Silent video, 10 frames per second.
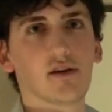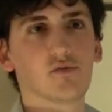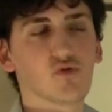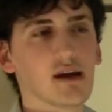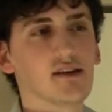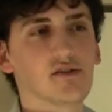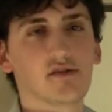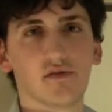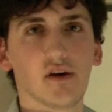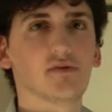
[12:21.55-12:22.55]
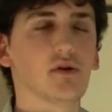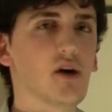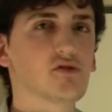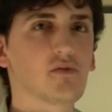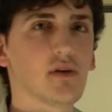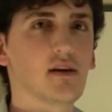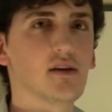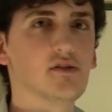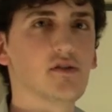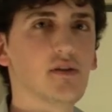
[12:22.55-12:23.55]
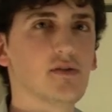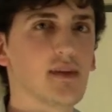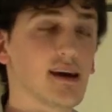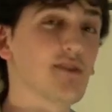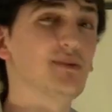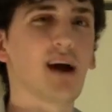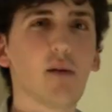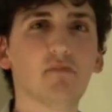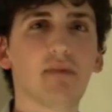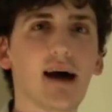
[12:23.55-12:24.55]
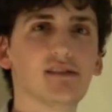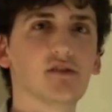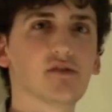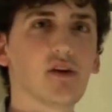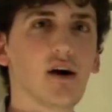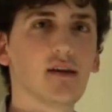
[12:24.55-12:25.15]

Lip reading: readers, your first few hundred readers, they're going to be coming back to your site.